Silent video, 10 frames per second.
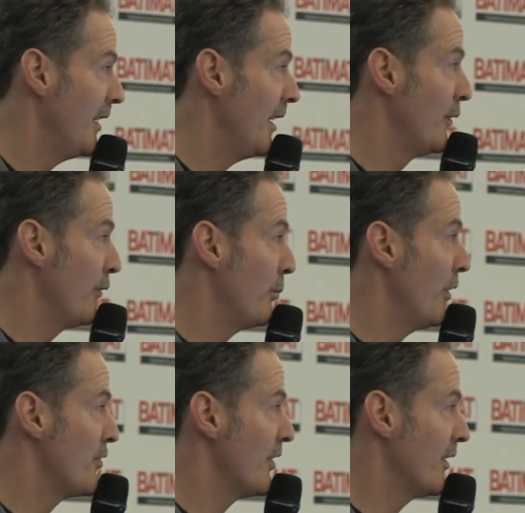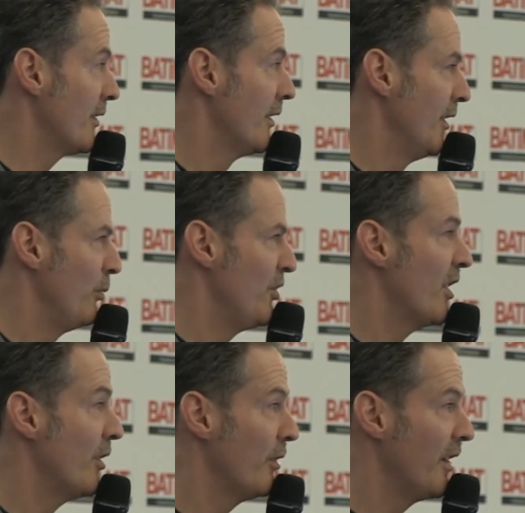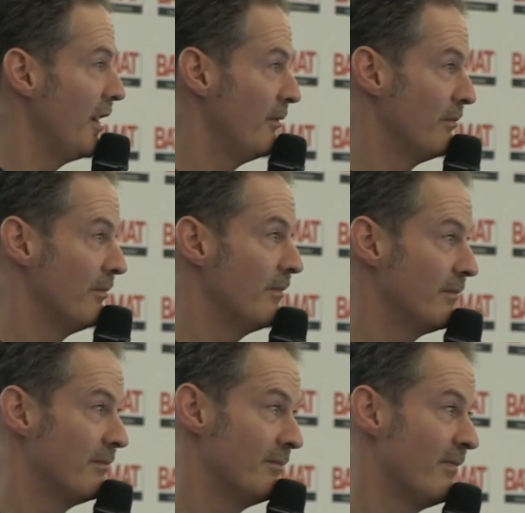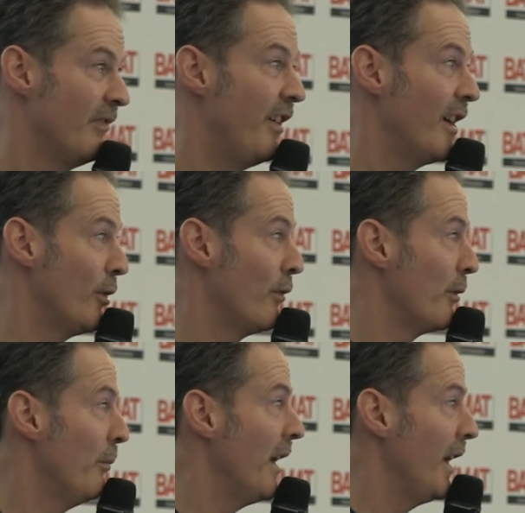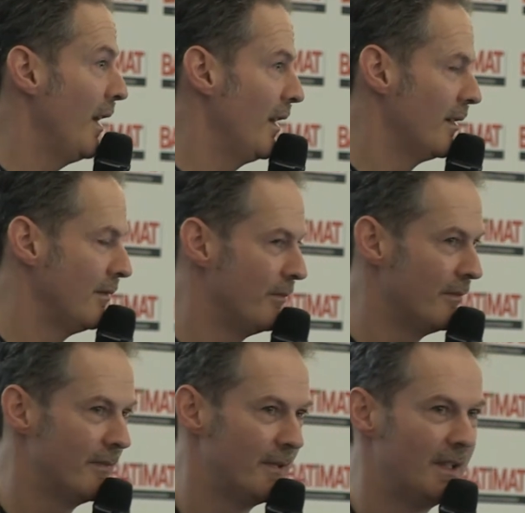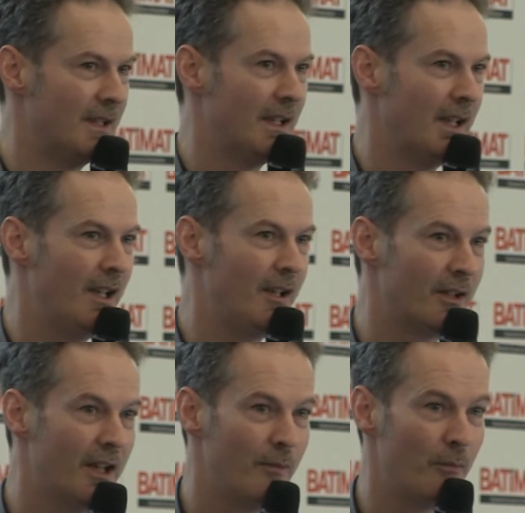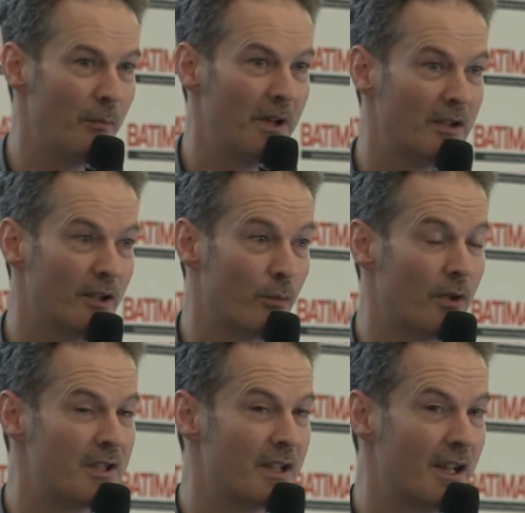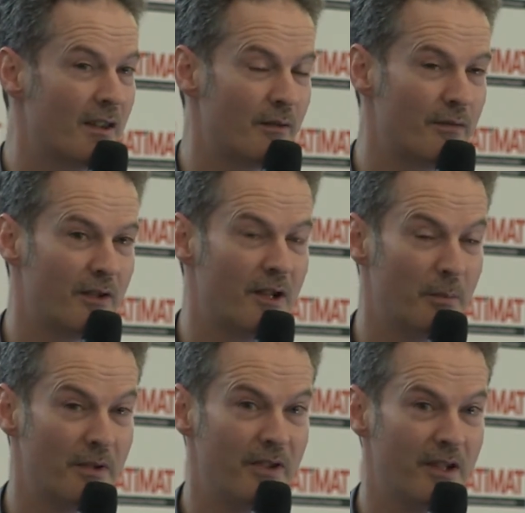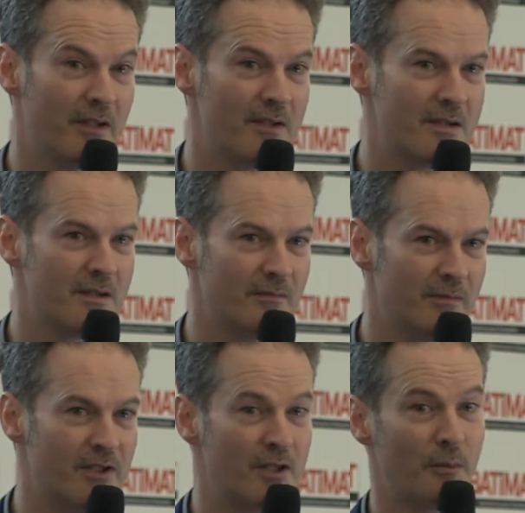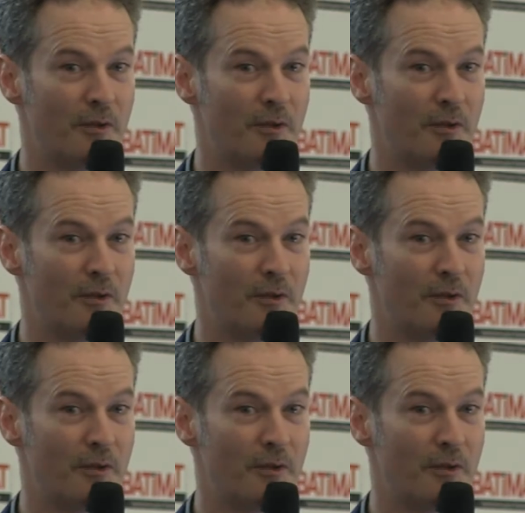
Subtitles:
the end of a project, we generally fight over money. And then we might not work together for a couple of years until we